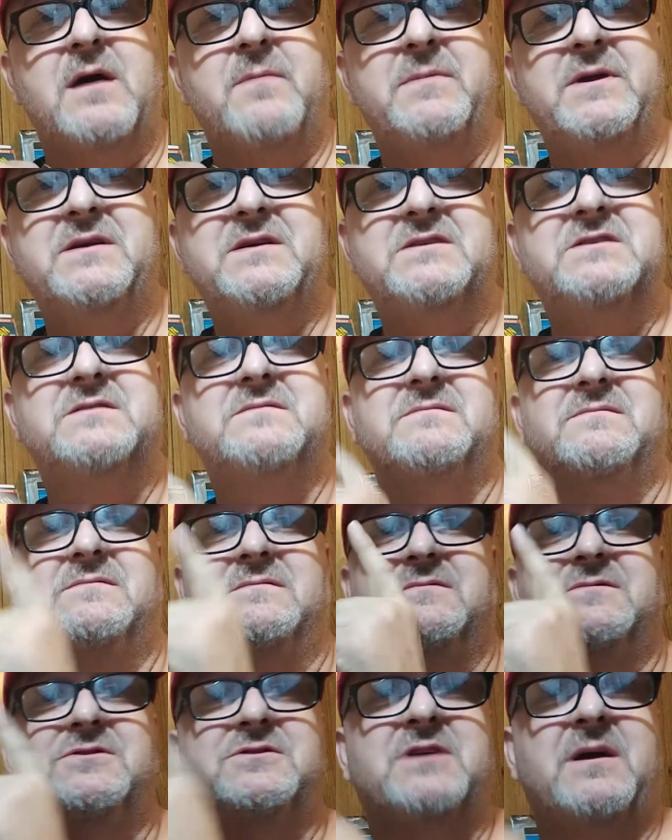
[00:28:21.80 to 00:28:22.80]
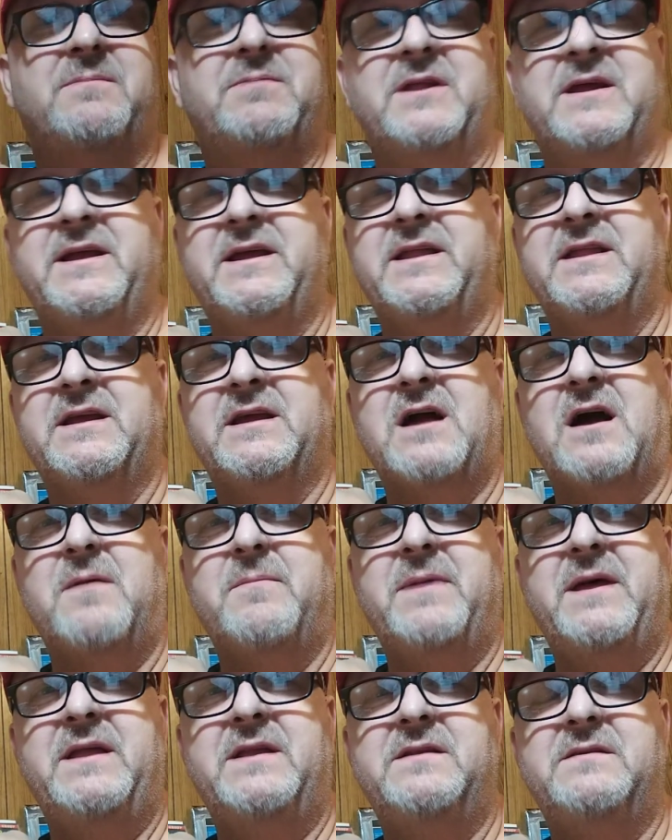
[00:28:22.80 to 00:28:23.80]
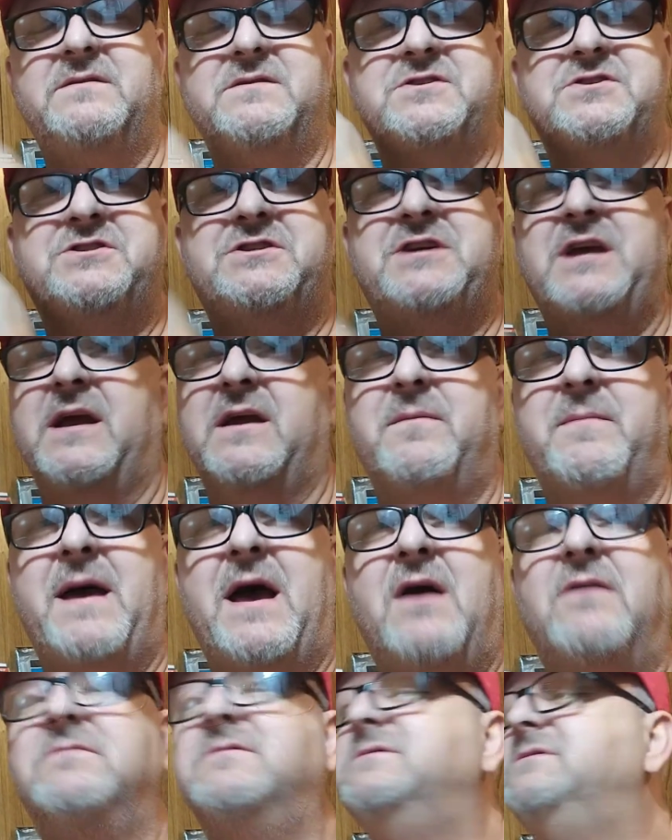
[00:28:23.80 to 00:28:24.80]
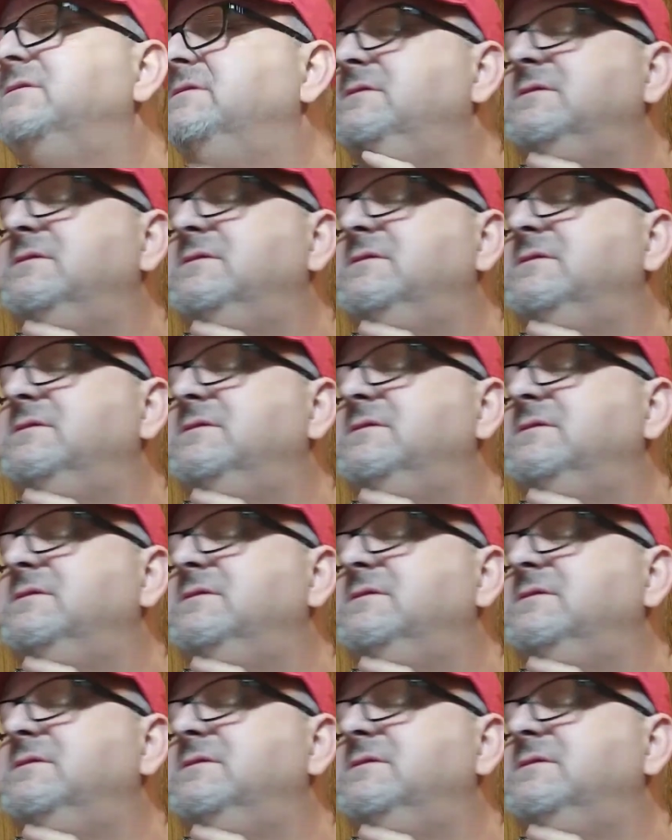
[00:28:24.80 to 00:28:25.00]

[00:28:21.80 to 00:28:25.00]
comics. Drop a link in the comment. Check them out.